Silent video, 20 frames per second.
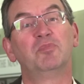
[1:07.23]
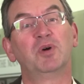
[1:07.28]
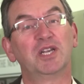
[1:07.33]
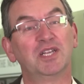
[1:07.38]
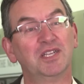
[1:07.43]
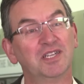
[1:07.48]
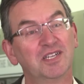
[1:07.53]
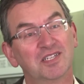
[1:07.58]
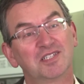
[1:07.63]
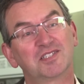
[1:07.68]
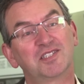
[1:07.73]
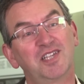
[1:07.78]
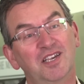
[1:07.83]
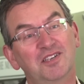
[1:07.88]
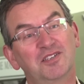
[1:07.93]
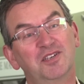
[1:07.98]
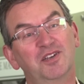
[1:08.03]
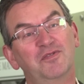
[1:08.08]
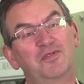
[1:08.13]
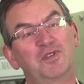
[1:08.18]
But an
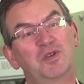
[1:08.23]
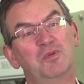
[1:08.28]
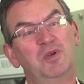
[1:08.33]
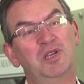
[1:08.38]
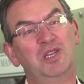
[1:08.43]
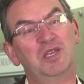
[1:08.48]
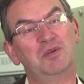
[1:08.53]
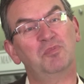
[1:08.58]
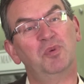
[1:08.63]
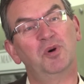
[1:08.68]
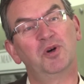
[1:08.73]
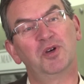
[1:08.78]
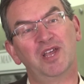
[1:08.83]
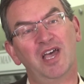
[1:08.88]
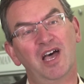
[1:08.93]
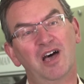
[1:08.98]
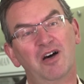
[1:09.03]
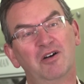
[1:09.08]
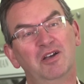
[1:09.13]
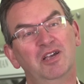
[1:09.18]
executive committee put
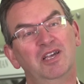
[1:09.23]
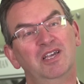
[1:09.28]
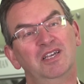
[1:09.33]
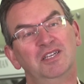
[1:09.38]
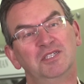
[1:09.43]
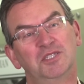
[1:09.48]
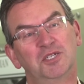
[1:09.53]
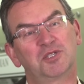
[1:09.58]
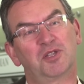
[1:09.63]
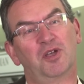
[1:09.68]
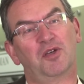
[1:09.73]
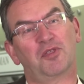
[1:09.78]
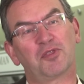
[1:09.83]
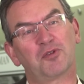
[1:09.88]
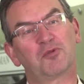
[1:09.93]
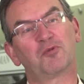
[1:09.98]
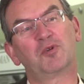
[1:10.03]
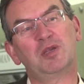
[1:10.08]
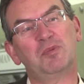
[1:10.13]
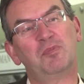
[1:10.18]
out just a
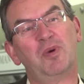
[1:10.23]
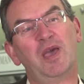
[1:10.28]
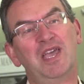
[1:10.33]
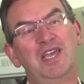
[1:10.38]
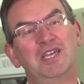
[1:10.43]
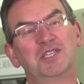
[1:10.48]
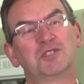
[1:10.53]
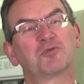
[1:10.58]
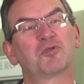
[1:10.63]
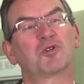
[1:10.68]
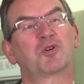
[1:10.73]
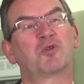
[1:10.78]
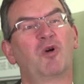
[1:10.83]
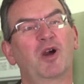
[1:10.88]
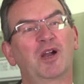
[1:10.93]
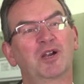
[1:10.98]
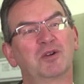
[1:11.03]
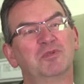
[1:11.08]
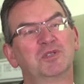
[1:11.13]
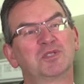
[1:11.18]
three-page
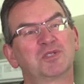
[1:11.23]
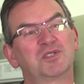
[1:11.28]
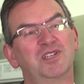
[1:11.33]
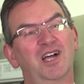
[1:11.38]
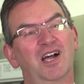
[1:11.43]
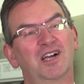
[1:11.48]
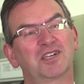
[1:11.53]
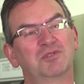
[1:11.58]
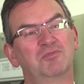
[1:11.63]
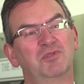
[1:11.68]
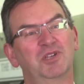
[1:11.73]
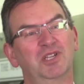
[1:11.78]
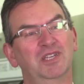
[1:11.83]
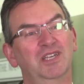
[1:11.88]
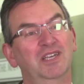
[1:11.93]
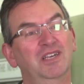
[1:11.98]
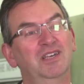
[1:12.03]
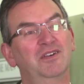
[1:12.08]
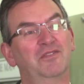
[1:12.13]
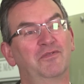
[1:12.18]
requirements document
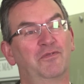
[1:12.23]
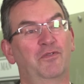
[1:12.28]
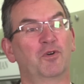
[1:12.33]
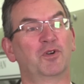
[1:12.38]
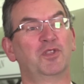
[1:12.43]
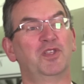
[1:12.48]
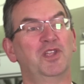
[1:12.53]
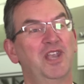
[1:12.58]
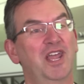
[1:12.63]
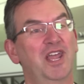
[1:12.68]
for the